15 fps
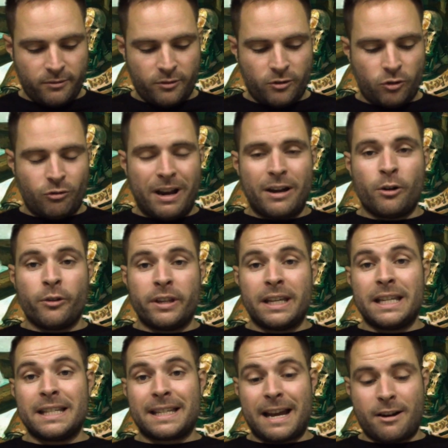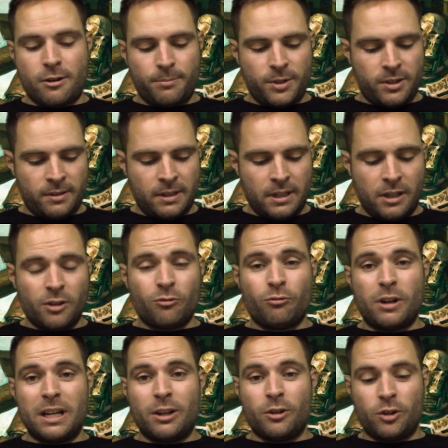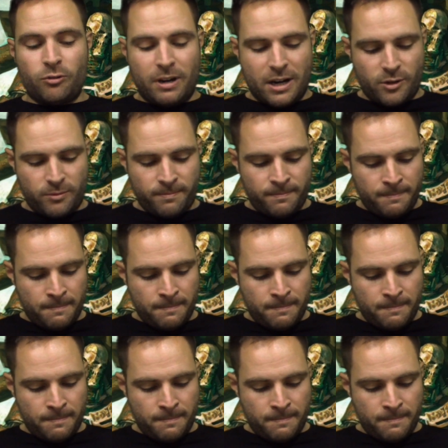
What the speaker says: Strat on the Scarabs. Really good stratagem.